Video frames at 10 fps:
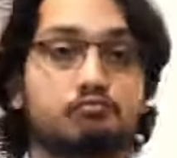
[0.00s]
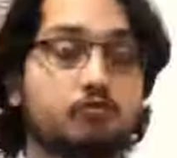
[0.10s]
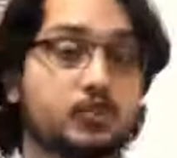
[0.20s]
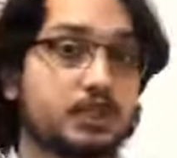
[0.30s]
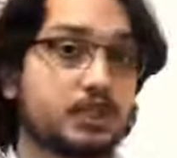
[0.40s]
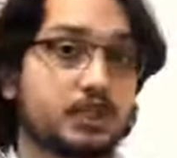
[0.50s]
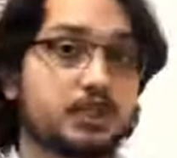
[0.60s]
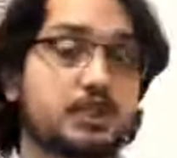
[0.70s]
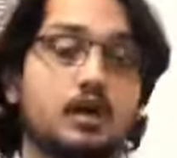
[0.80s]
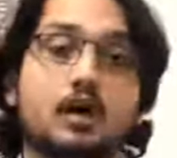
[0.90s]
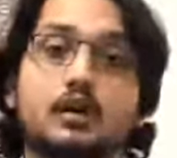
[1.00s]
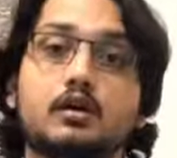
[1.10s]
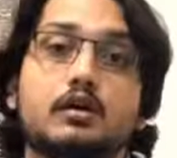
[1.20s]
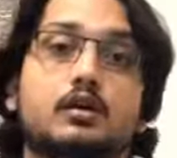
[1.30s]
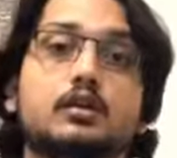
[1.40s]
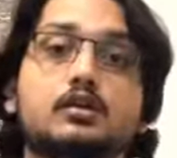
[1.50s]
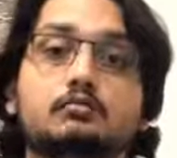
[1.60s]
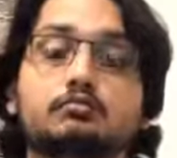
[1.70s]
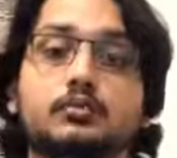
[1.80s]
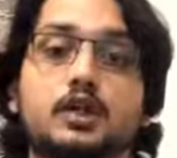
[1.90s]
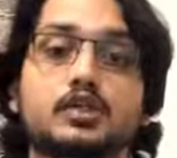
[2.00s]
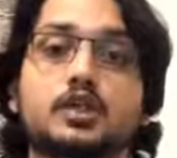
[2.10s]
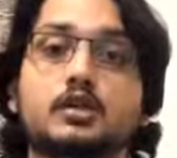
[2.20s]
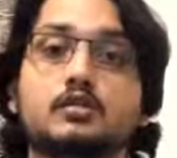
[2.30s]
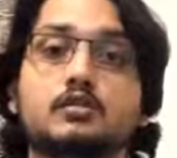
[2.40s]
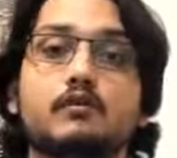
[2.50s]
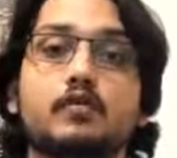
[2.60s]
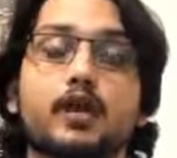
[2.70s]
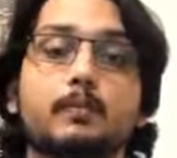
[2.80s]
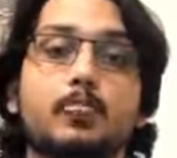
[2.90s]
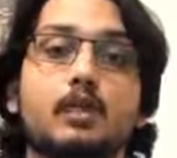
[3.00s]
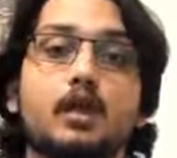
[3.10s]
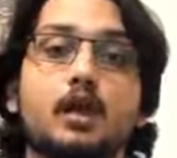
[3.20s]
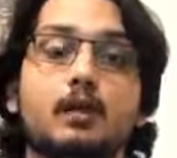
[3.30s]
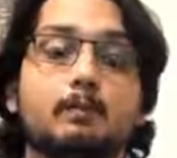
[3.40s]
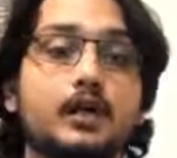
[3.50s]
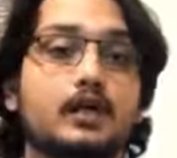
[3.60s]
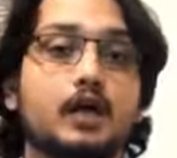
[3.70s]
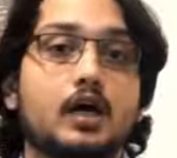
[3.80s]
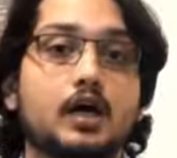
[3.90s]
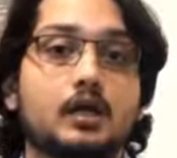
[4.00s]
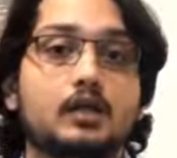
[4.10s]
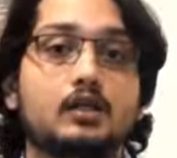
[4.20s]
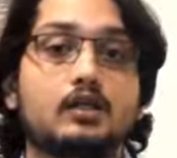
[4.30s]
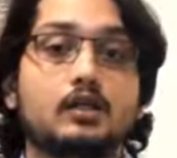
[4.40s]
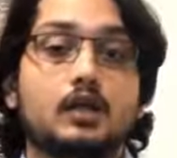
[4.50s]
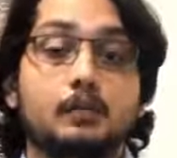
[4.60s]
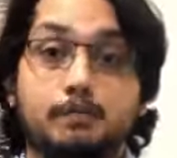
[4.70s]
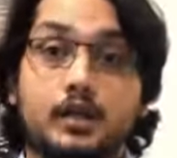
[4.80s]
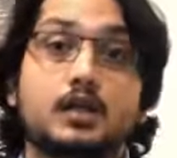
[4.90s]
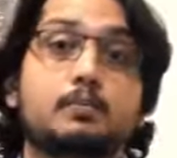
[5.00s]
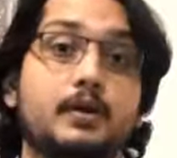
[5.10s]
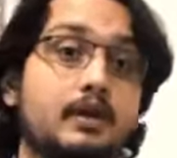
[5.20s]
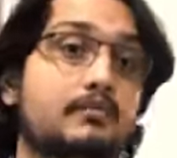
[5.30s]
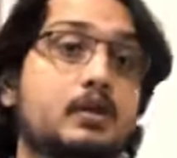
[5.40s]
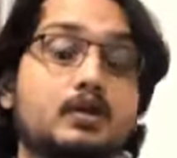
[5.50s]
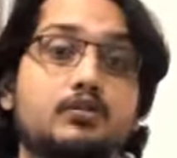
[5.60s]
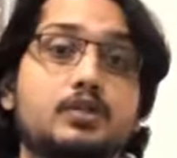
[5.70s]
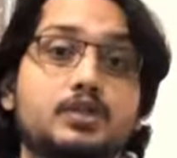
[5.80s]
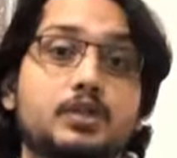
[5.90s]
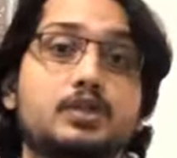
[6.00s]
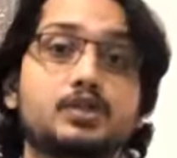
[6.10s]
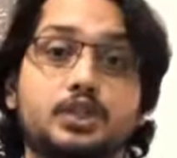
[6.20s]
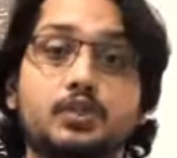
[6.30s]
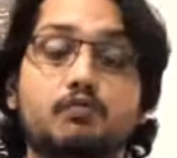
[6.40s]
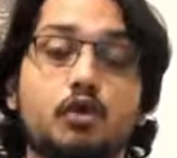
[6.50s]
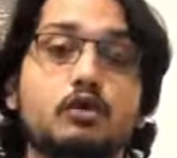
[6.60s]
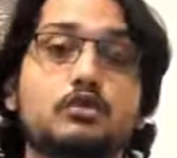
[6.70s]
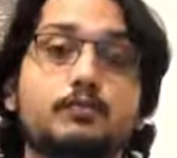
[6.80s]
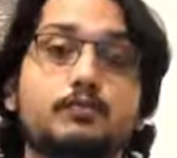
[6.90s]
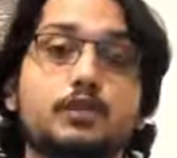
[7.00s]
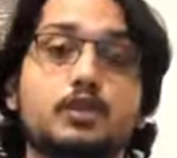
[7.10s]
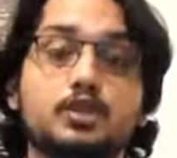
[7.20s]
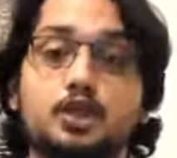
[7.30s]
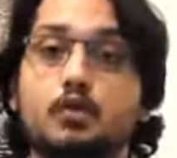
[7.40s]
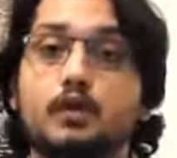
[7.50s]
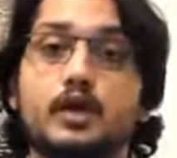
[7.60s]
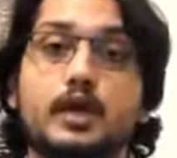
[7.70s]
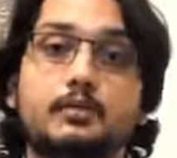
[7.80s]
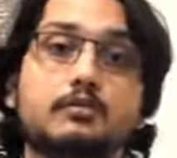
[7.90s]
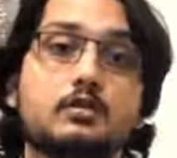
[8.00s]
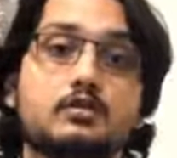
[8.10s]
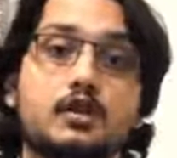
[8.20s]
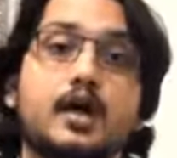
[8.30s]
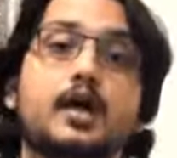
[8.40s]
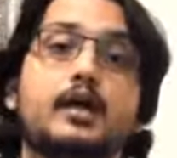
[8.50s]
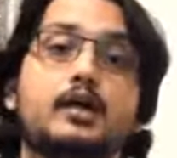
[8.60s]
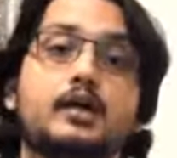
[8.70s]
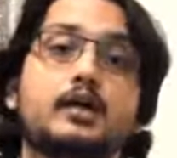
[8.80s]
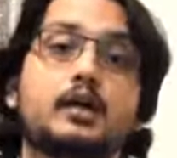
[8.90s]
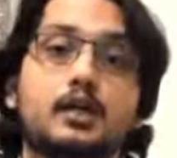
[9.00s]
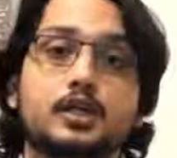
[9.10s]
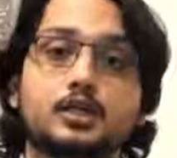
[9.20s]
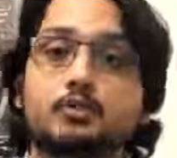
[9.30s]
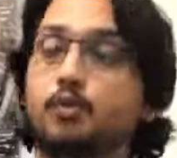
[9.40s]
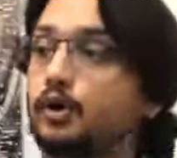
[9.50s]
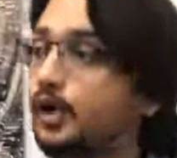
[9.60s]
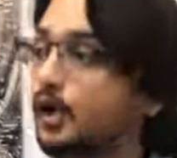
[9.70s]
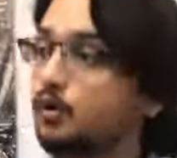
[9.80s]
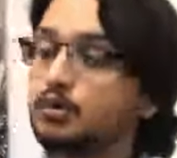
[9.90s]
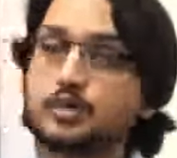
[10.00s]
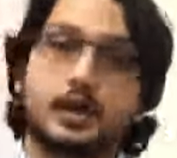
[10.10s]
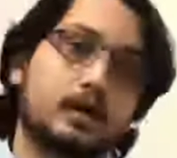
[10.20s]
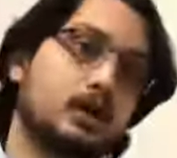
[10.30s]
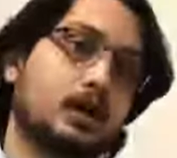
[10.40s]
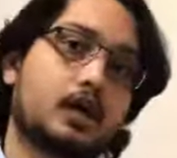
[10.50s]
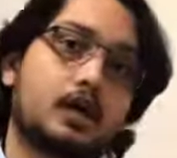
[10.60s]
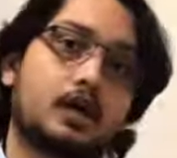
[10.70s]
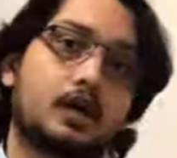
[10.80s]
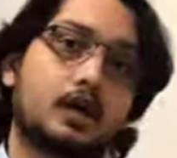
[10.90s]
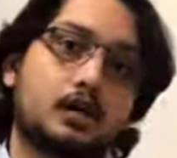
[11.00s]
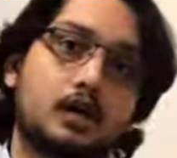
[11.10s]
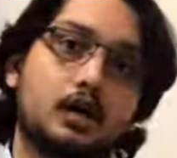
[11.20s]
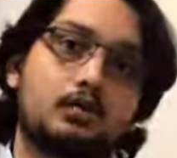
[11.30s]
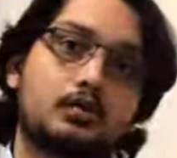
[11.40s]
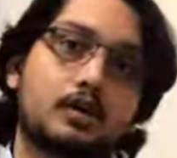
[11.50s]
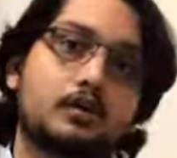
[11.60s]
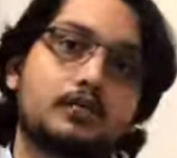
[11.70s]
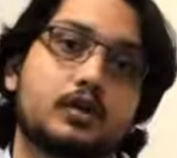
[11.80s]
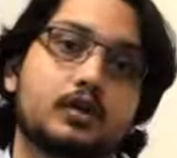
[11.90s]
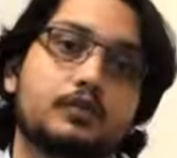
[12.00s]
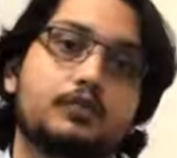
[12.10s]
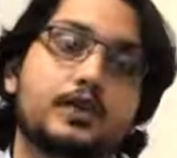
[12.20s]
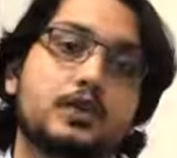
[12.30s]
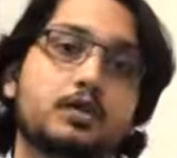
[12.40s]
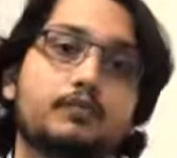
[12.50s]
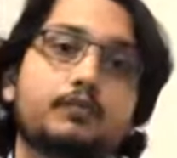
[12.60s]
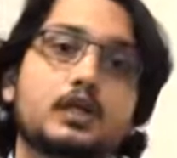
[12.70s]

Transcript: which touched her uh, touched her in some way. But uh, being a brave girl, which she was, she overcame this and she pointed outside uh, outside of the window.